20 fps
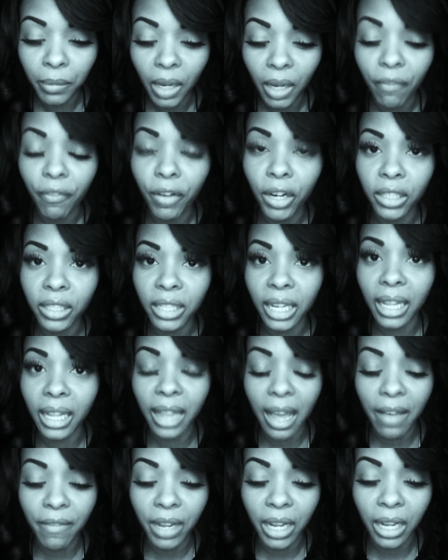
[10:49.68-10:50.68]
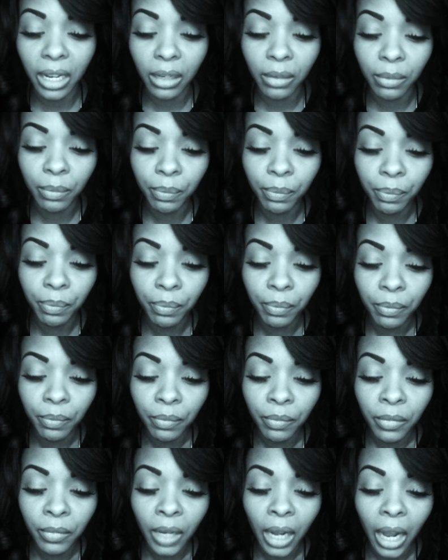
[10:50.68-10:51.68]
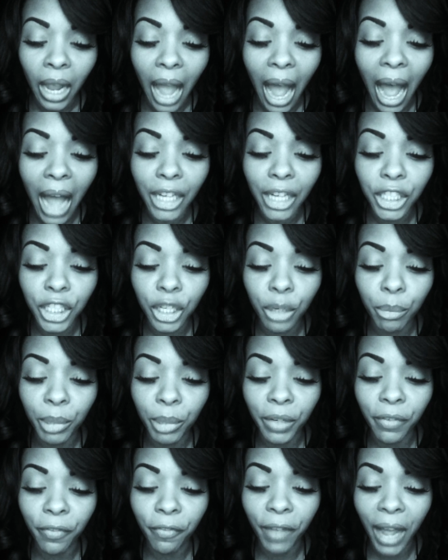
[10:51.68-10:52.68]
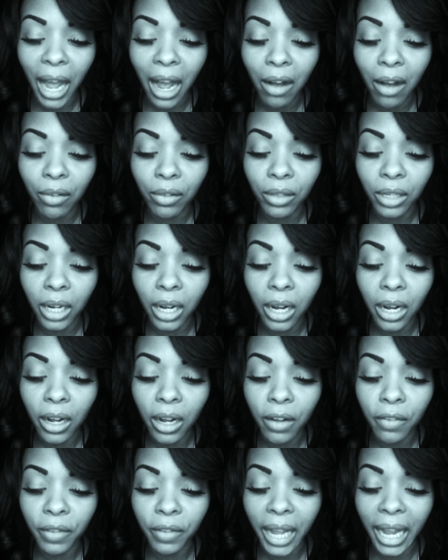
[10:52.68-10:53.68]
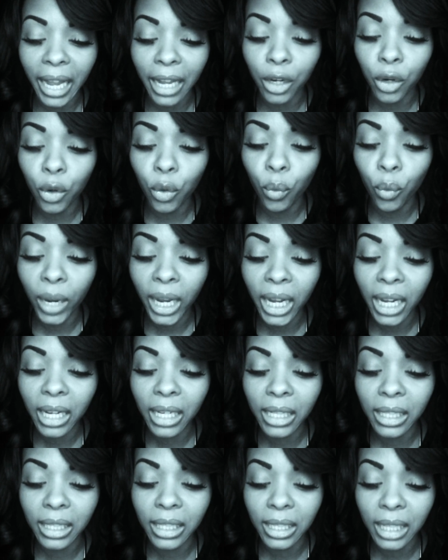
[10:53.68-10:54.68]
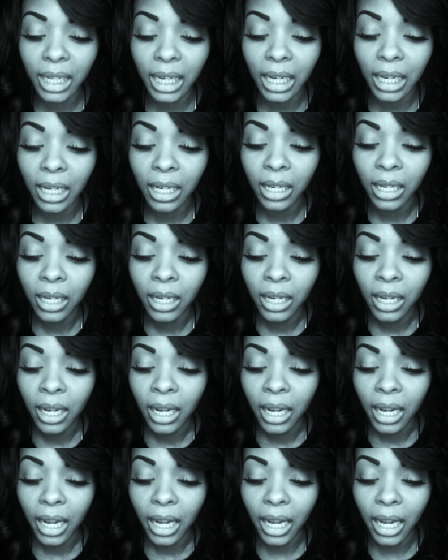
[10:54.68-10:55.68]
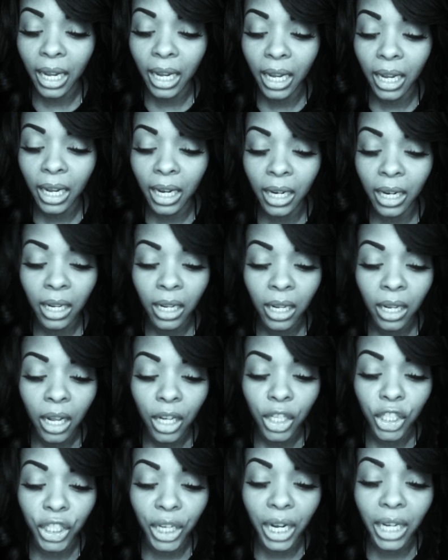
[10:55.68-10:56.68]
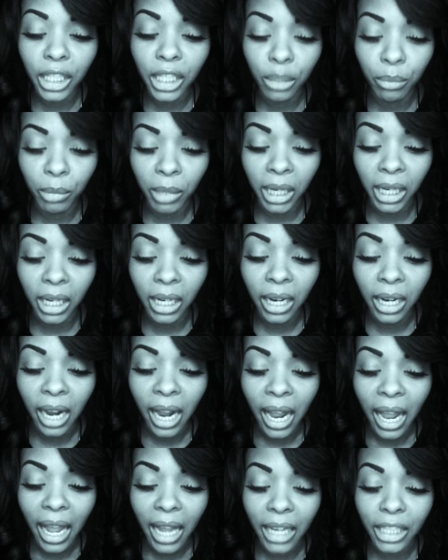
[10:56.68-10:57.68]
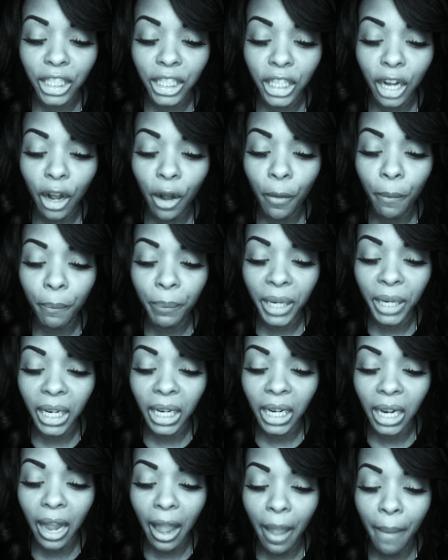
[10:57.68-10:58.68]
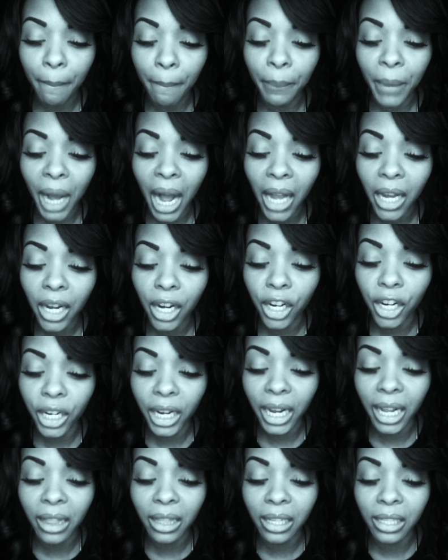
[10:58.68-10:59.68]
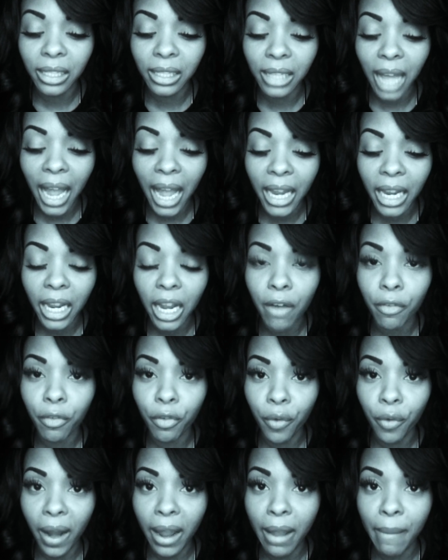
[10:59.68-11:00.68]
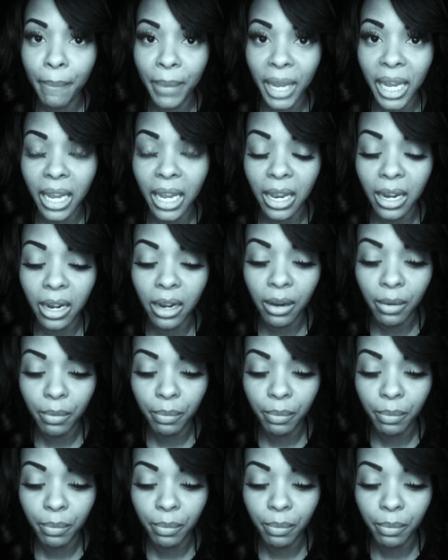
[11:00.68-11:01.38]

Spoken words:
Verse 11. I shall be found of a quick conceit in judgment, and shall be admired in the sight of great men.